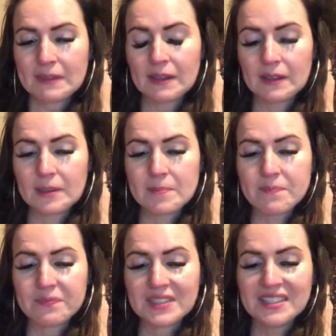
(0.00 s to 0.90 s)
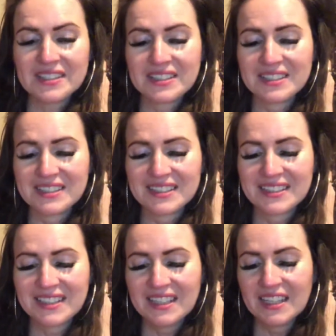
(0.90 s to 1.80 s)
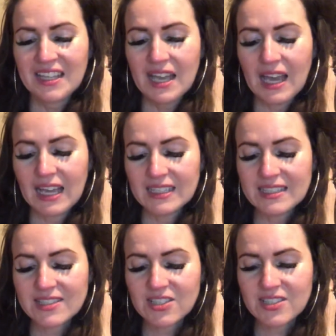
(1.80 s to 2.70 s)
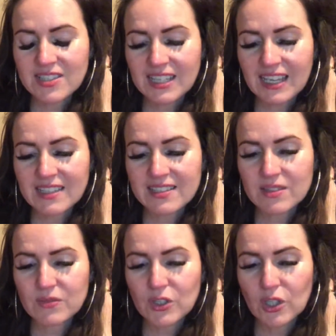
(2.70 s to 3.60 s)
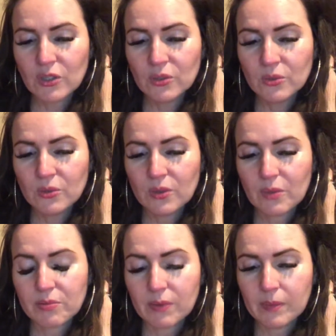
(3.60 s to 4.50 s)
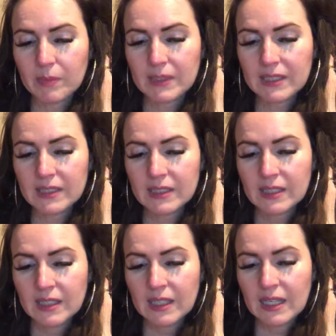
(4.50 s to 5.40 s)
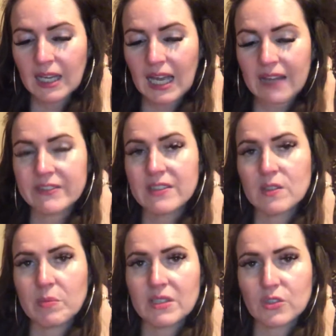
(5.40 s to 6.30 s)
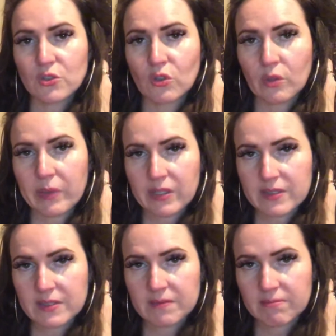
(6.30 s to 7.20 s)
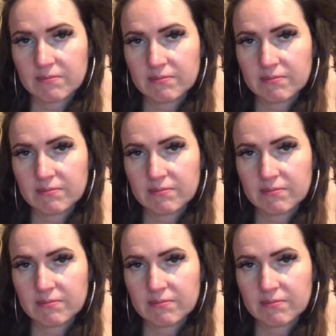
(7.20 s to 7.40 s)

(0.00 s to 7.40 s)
And it's just a case of you probably having to be the stronger person.